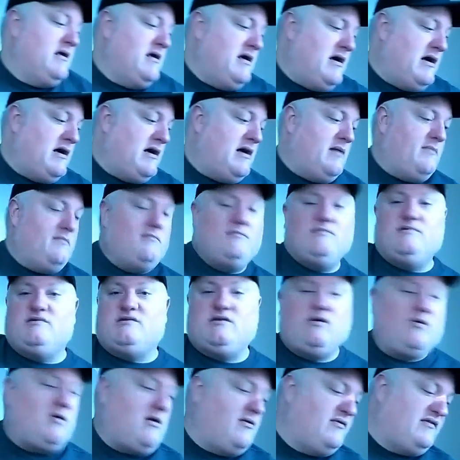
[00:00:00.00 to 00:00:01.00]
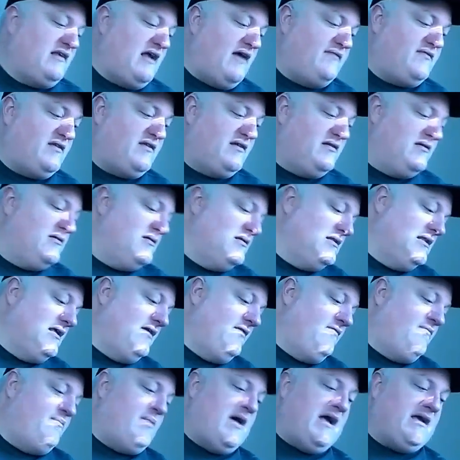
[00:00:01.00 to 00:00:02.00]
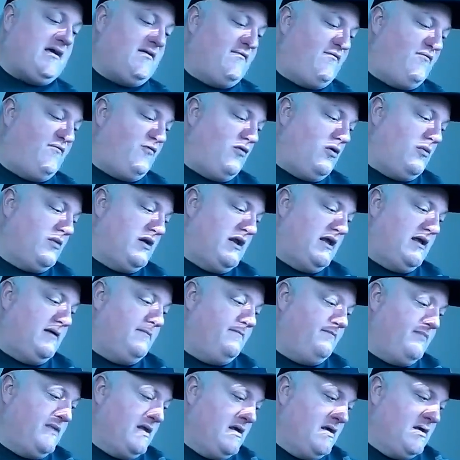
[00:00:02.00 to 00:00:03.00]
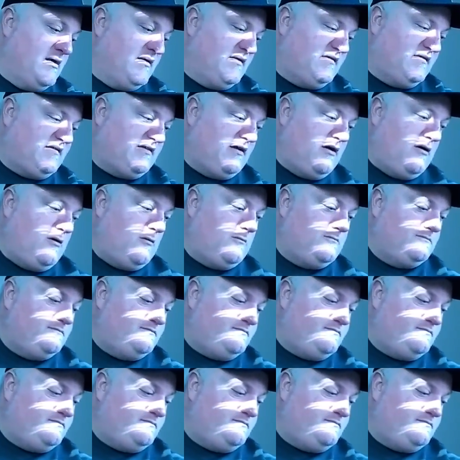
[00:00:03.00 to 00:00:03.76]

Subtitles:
Don't always have to live by conformity. So